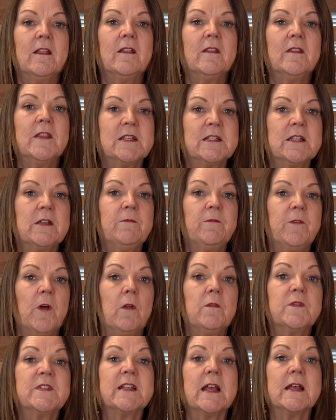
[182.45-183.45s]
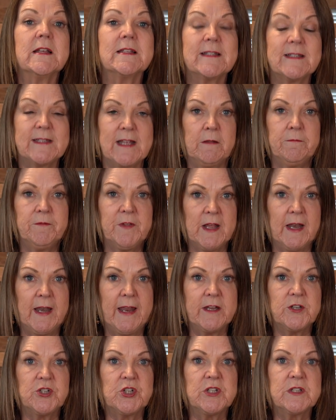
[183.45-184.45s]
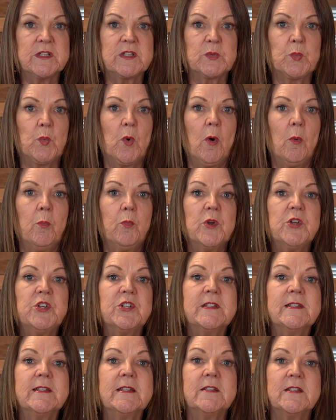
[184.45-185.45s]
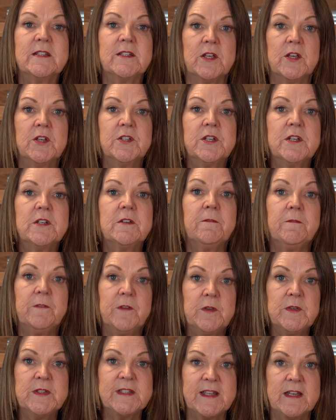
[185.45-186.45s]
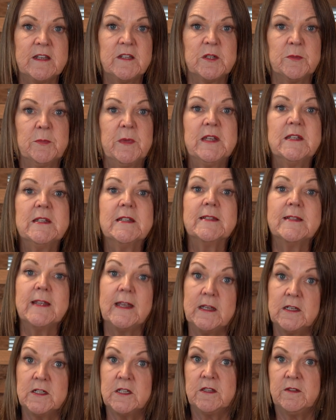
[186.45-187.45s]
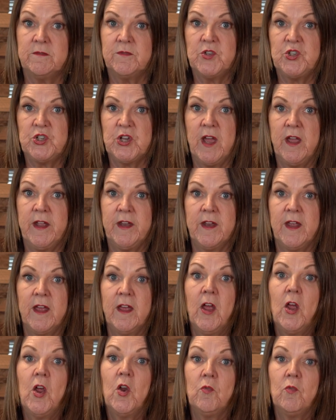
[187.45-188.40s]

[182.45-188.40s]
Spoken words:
This involves a self-collection swab which is inserted a few centimetres into the vagina,